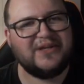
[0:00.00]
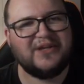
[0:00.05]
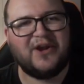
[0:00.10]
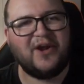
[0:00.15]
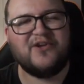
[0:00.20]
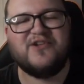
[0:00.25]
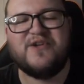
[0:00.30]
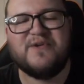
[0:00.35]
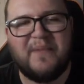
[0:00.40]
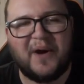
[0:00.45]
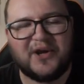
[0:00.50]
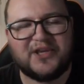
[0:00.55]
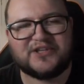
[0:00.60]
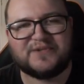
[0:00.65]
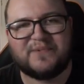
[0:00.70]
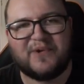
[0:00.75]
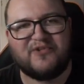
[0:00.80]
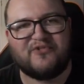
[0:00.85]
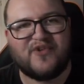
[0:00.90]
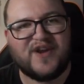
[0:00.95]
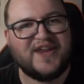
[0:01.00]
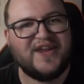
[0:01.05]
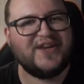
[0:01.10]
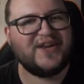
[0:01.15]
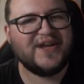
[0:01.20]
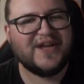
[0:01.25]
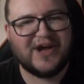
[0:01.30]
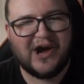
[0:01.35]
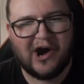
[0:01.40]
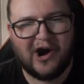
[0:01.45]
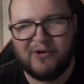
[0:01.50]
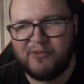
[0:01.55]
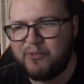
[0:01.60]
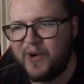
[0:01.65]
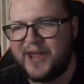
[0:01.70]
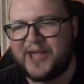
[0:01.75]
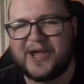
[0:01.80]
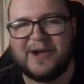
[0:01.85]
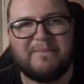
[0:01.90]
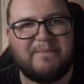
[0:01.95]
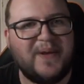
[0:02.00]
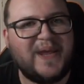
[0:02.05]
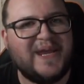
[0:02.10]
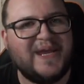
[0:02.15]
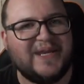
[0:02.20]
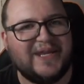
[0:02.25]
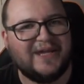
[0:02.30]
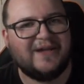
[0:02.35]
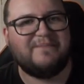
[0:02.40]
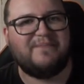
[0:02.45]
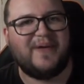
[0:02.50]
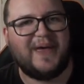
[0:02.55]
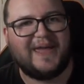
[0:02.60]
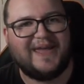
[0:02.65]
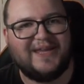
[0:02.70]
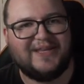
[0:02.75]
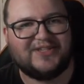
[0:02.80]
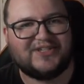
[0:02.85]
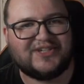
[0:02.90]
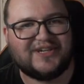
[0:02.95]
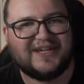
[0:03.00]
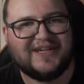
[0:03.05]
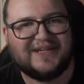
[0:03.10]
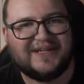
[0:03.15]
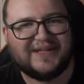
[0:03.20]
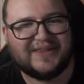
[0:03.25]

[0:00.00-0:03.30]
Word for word: you know, you might just want to read a Wikipedia page.